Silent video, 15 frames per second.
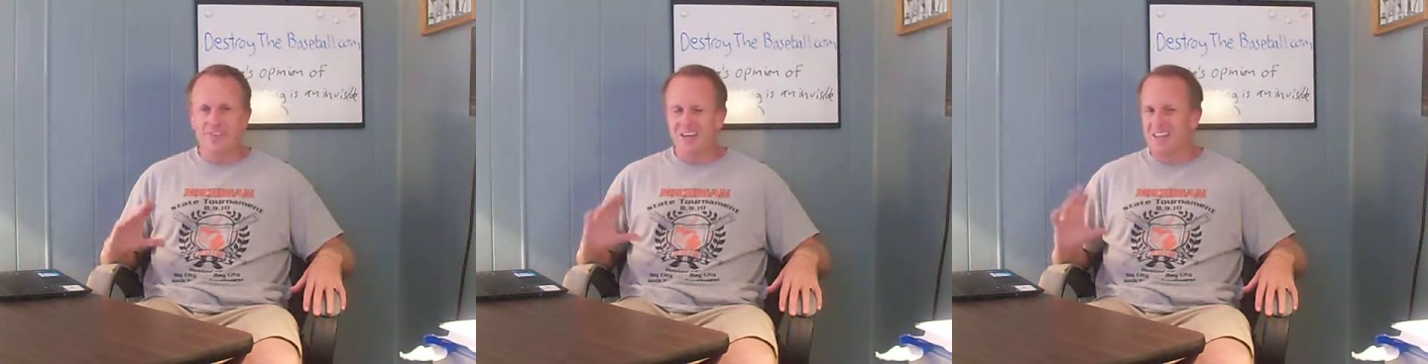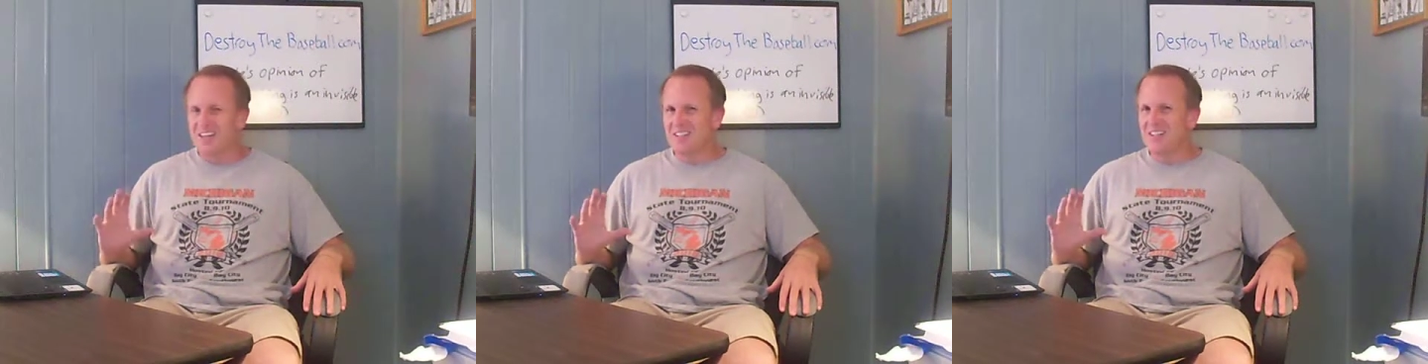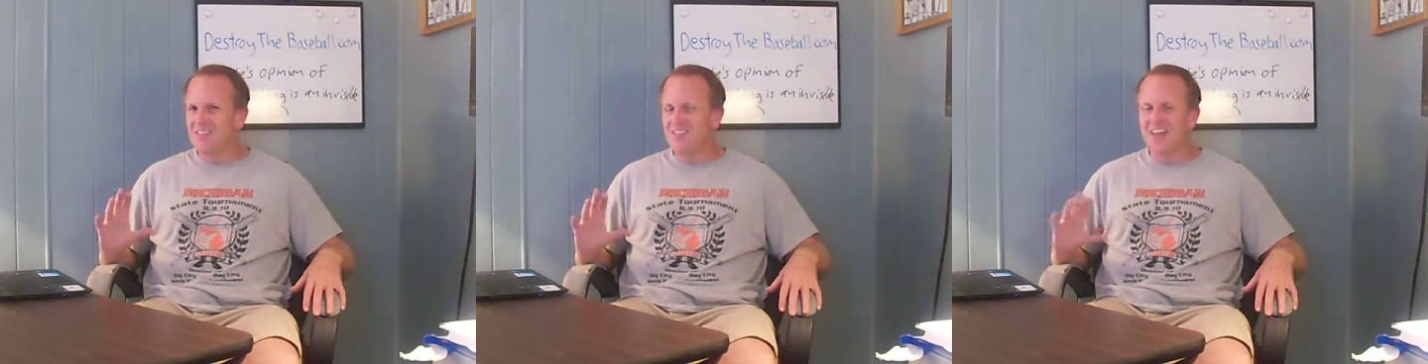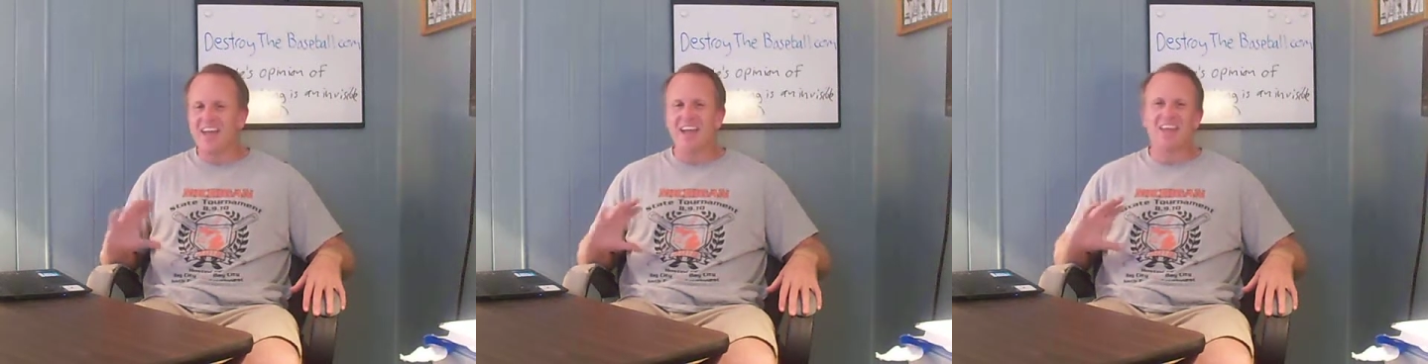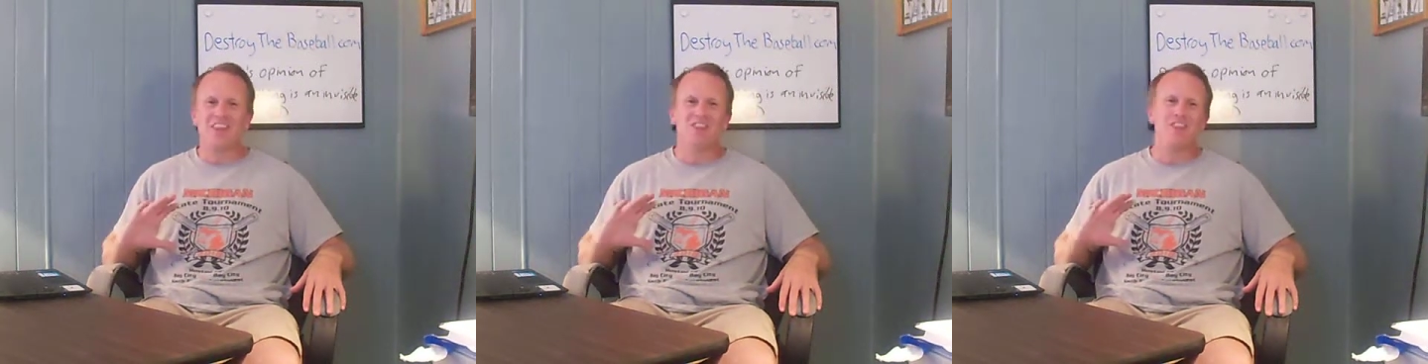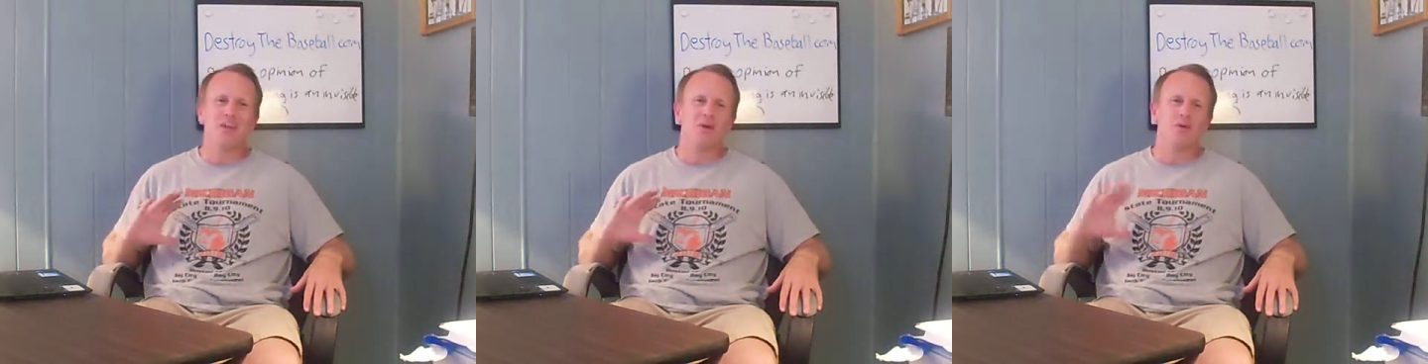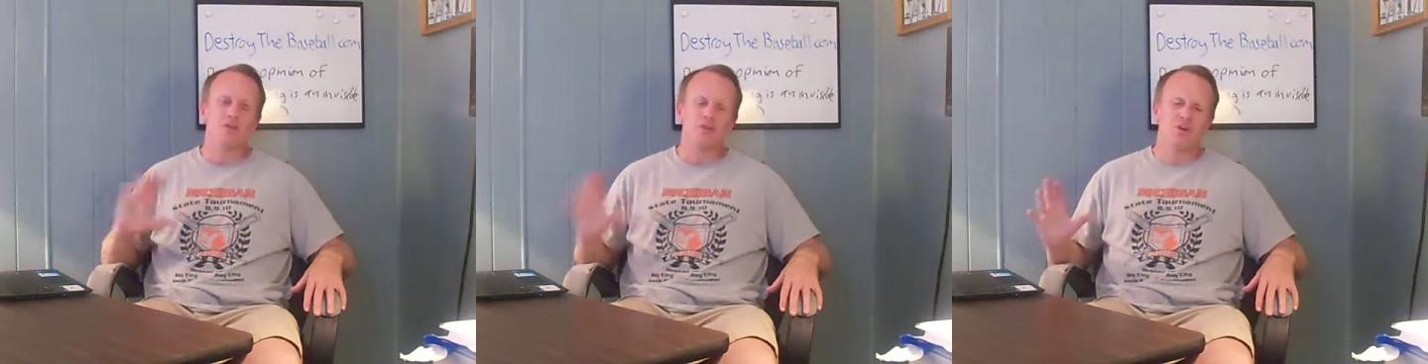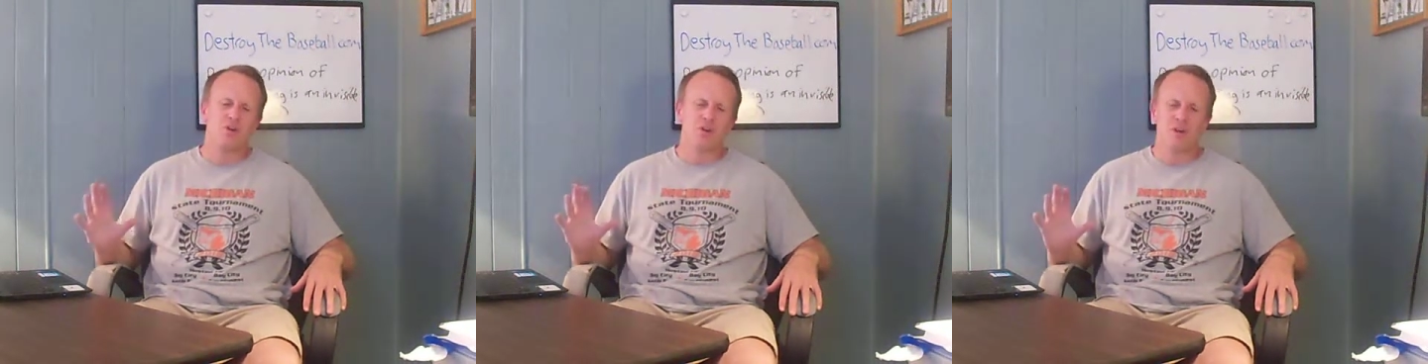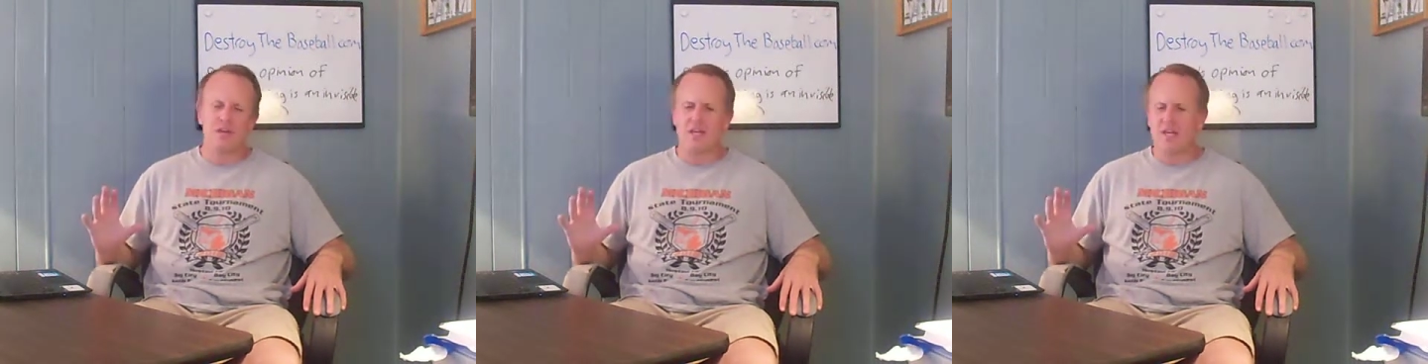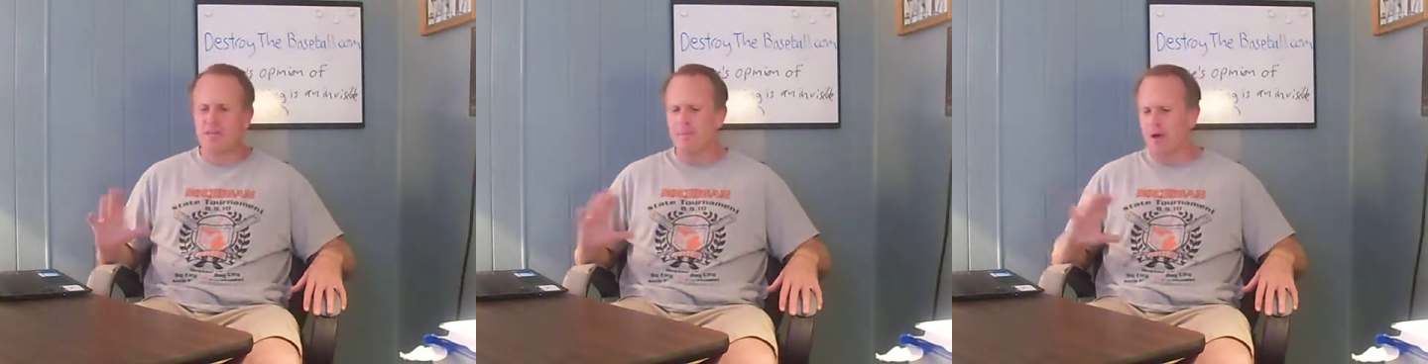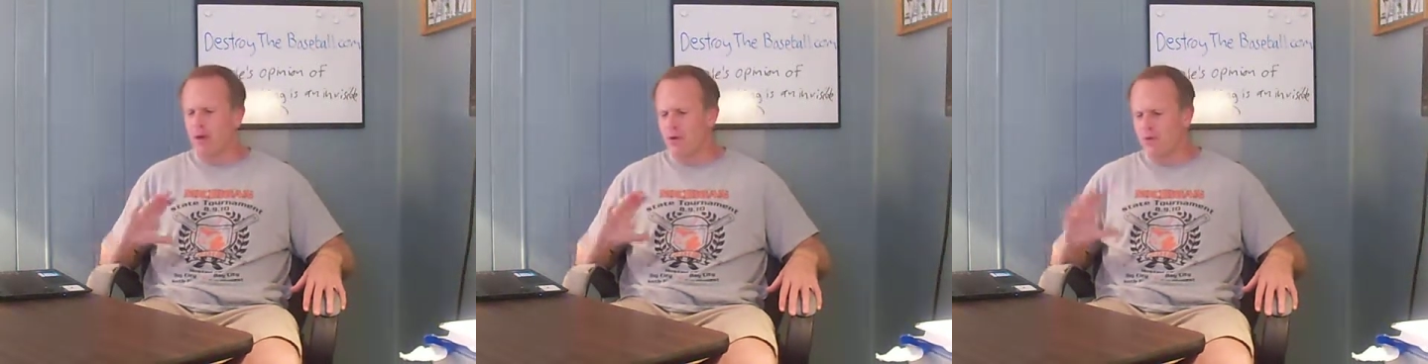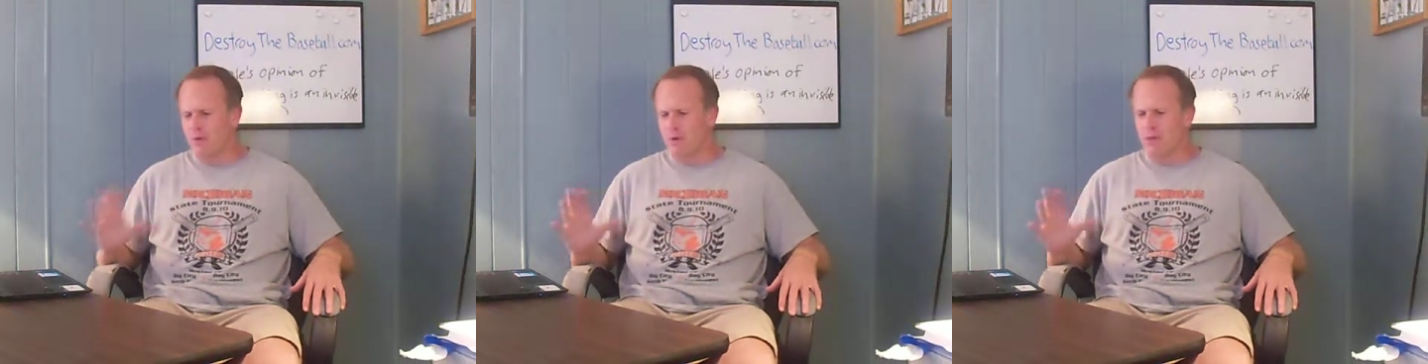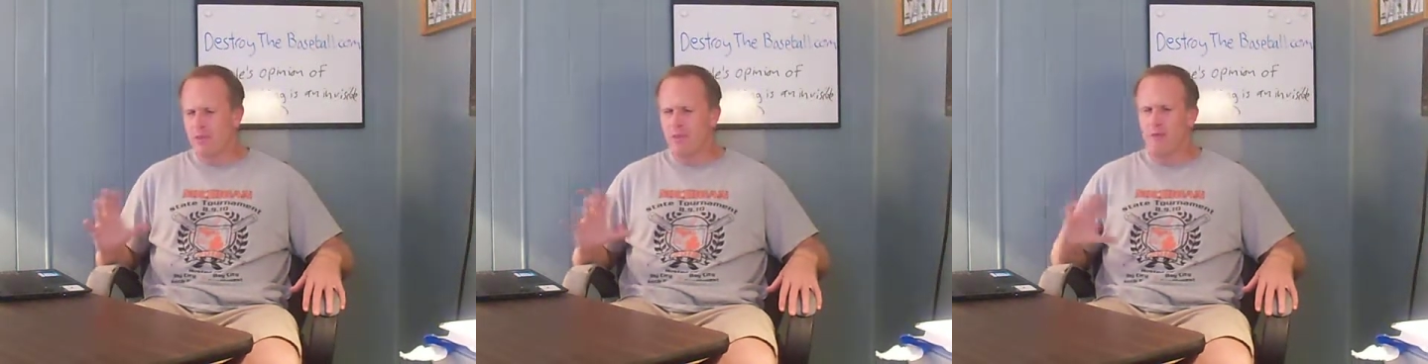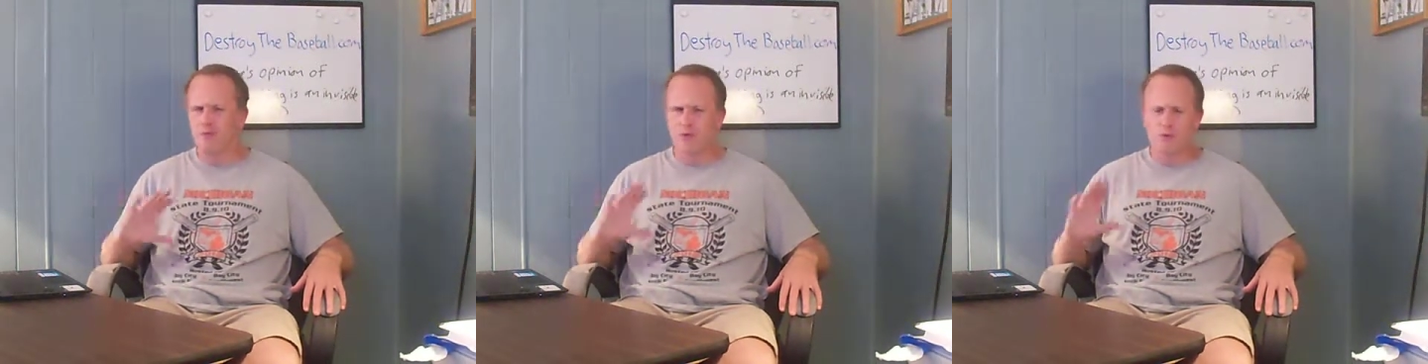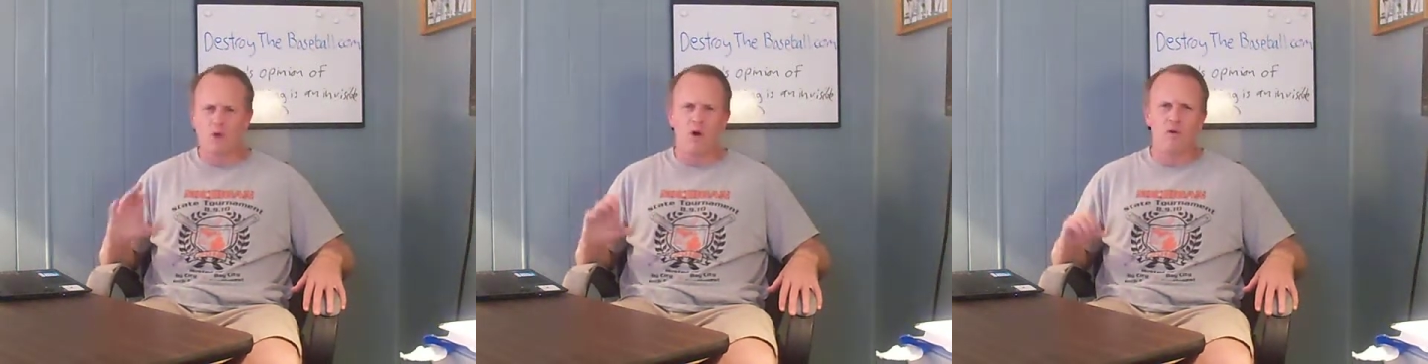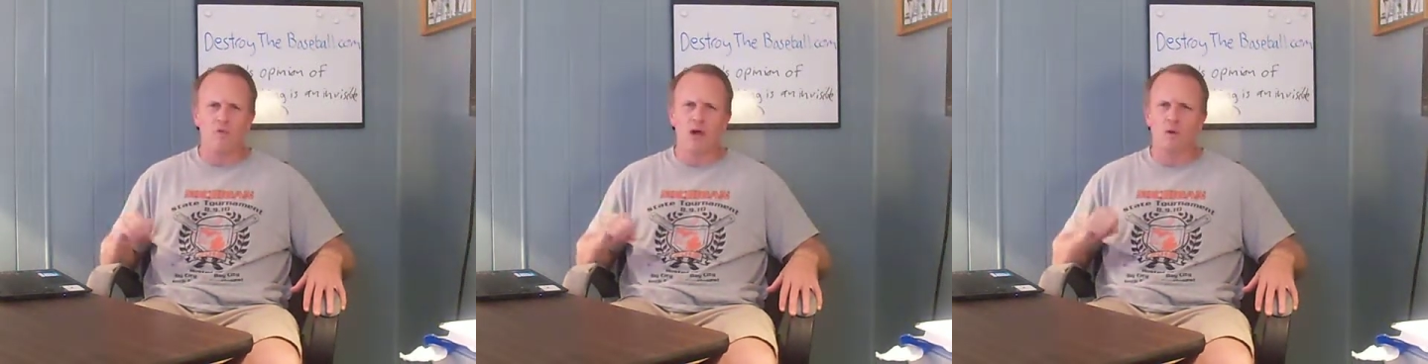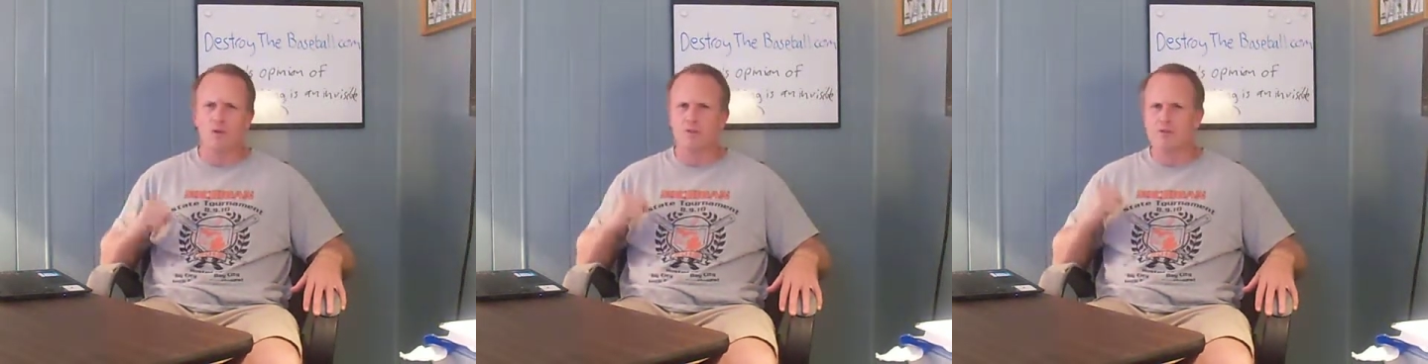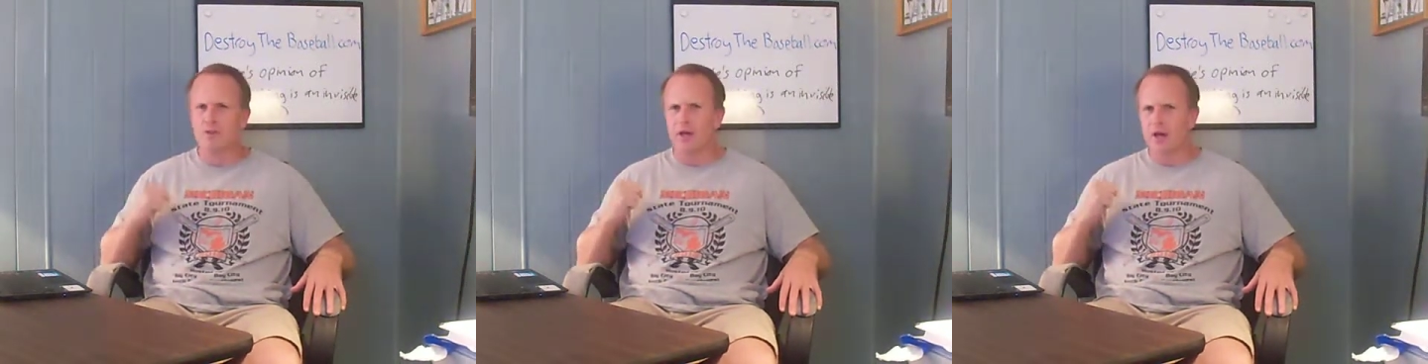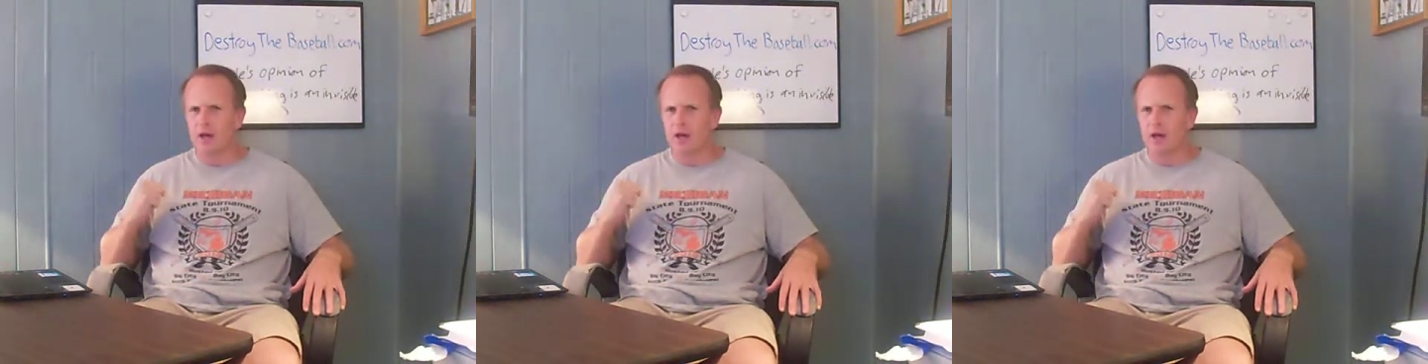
I didn't say anything or return any emails or anything for 12 hours.